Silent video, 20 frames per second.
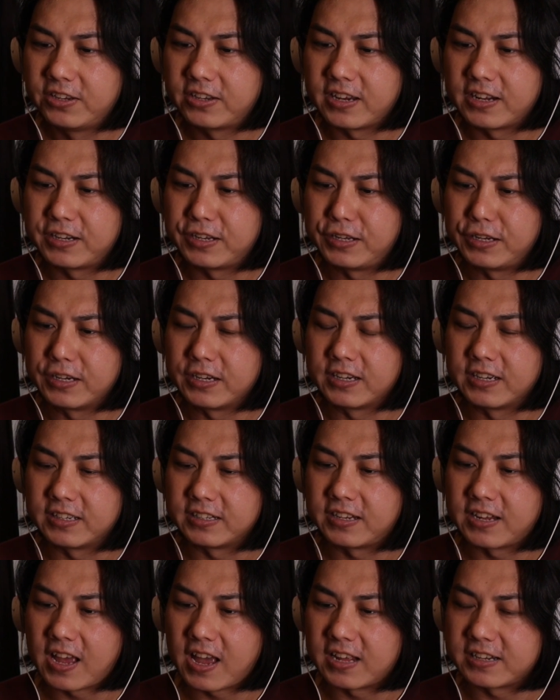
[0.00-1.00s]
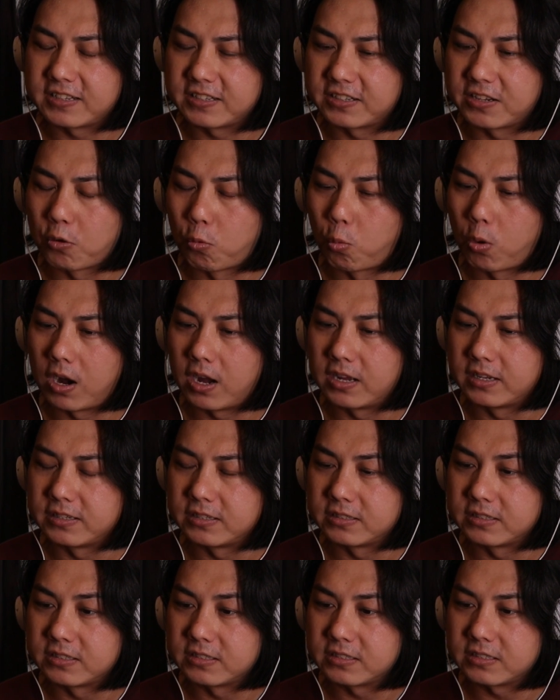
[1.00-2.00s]
can hear that the one
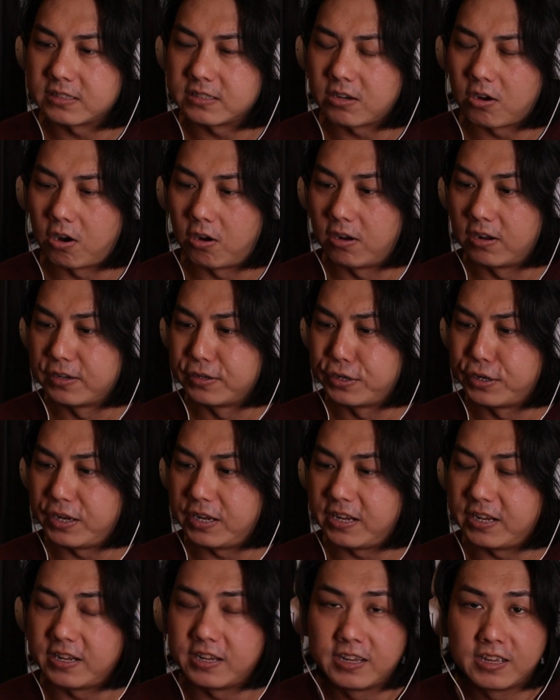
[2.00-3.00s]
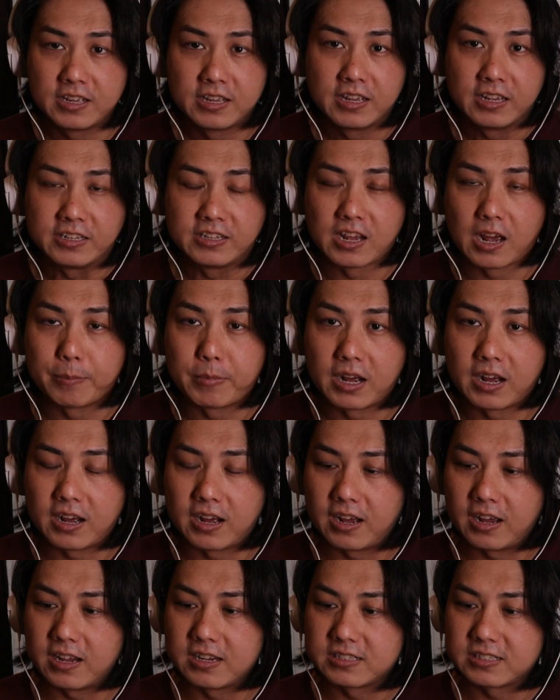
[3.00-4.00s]
on the
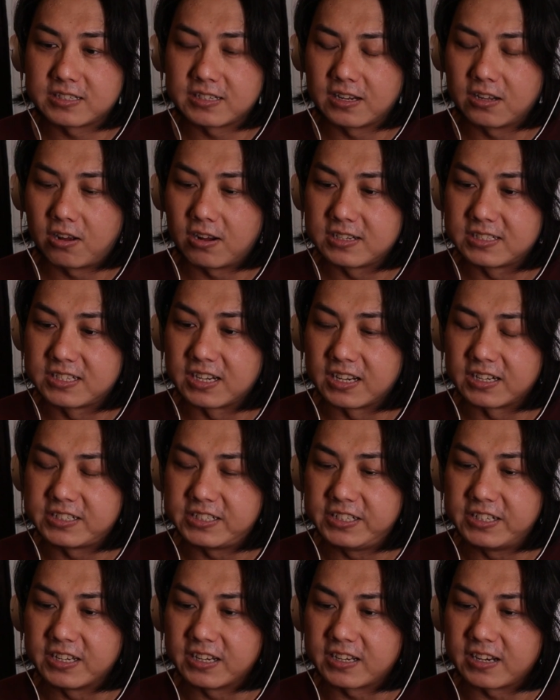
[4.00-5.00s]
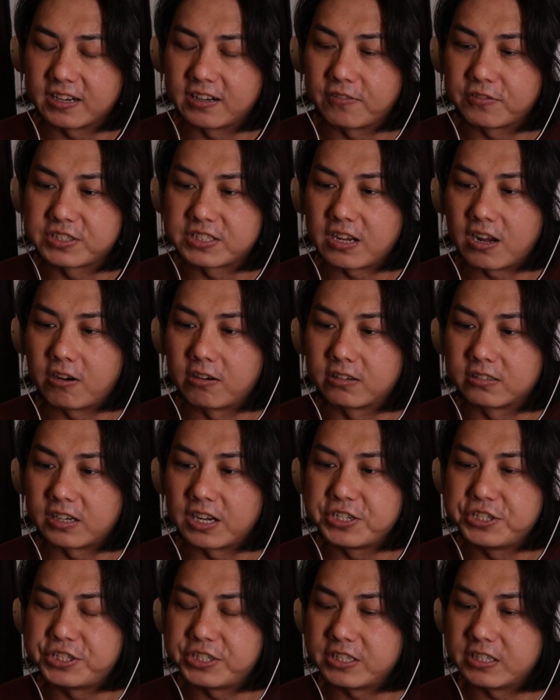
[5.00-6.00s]
Yamaha is a lot dirtier kind of sound,
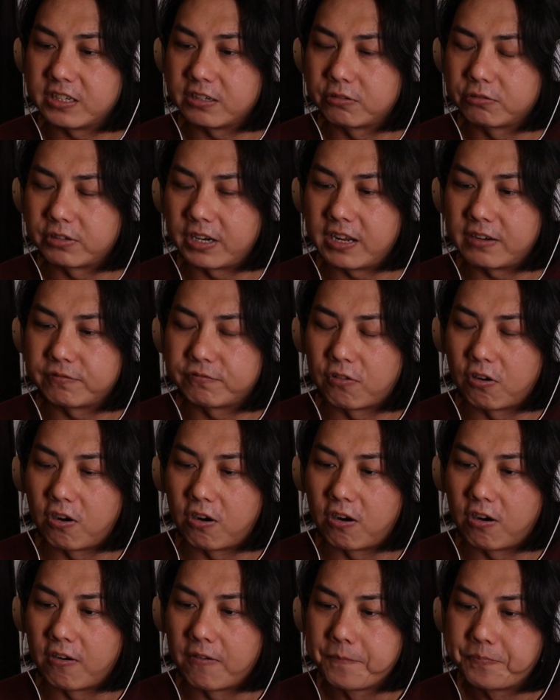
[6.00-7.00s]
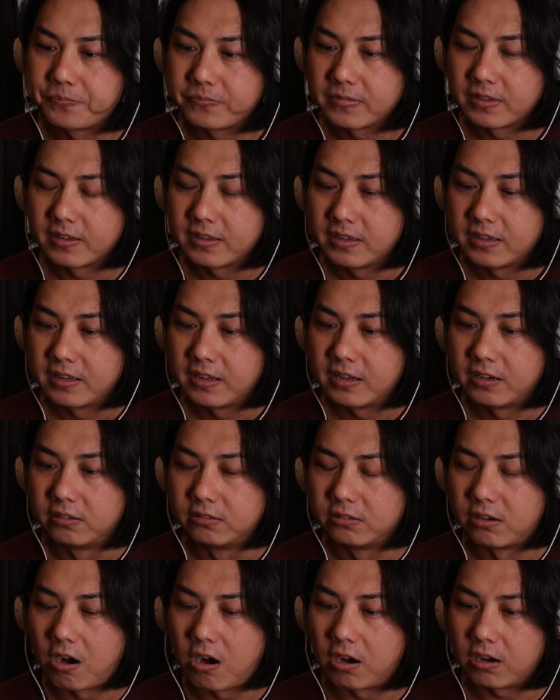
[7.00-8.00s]
grungier, great for
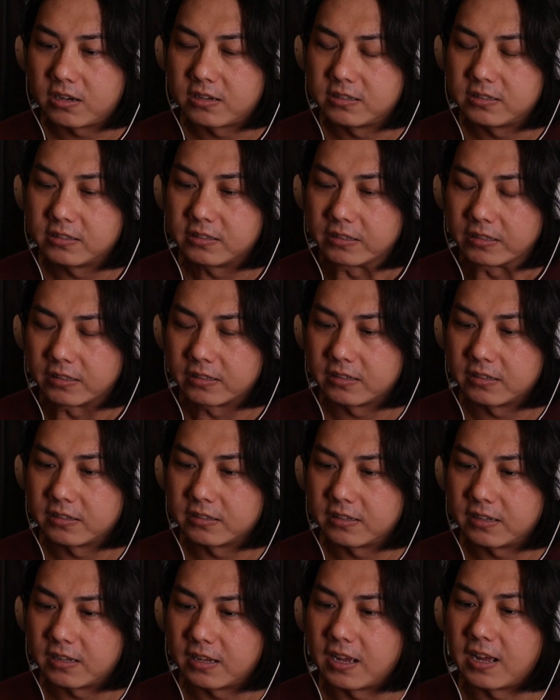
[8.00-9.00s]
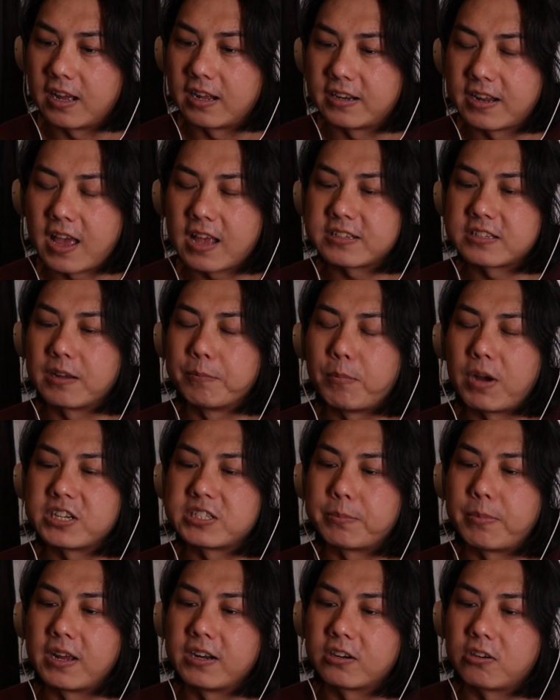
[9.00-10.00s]
rock. That's a
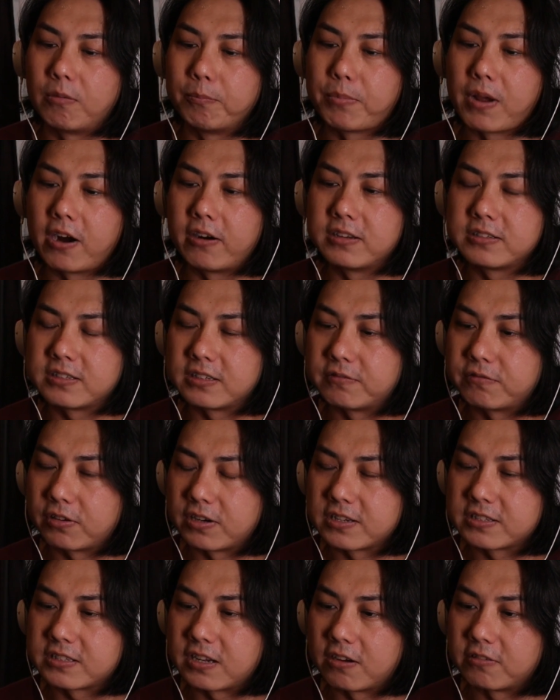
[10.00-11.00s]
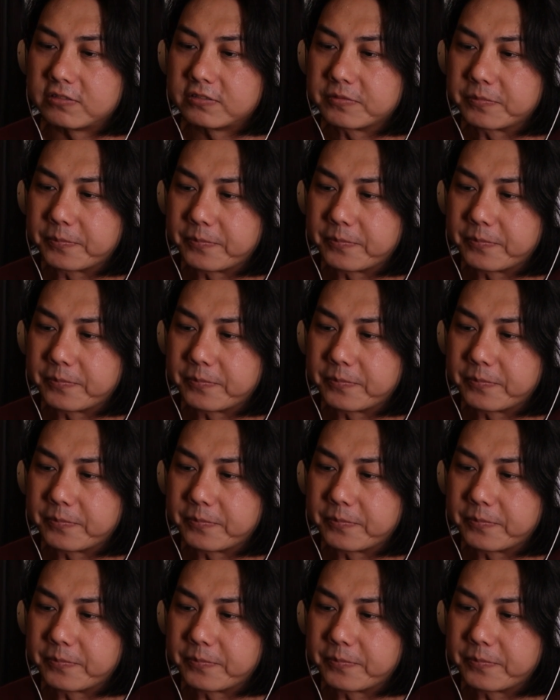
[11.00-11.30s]
much better comparison for the sound.